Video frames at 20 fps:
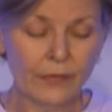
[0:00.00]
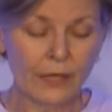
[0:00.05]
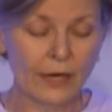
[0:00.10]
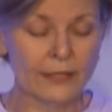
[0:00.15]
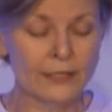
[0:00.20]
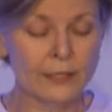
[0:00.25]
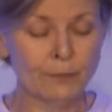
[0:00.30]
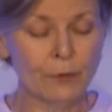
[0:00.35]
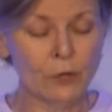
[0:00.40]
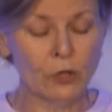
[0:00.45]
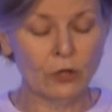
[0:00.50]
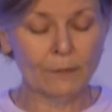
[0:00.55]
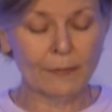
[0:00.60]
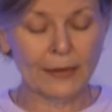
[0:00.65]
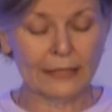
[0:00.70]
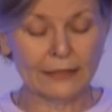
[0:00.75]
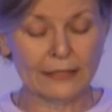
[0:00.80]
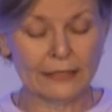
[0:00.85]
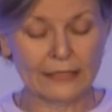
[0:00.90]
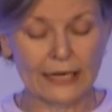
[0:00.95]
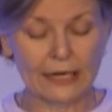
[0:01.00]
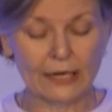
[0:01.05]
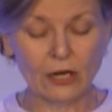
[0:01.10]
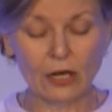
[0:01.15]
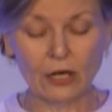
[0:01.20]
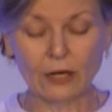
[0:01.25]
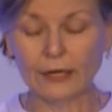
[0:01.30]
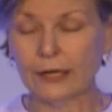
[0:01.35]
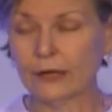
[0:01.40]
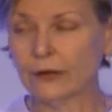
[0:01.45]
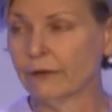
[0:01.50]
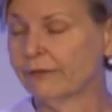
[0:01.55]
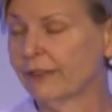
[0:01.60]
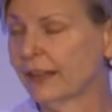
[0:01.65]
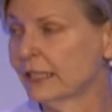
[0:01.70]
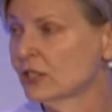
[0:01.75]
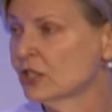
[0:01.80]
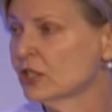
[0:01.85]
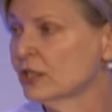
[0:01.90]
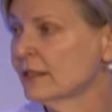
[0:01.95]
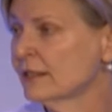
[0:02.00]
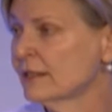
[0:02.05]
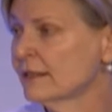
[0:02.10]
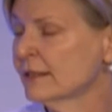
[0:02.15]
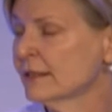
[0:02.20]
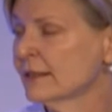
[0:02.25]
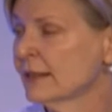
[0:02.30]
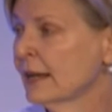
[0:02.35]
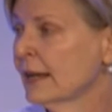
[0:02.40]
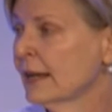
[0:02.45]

I spoke about the data on interventions.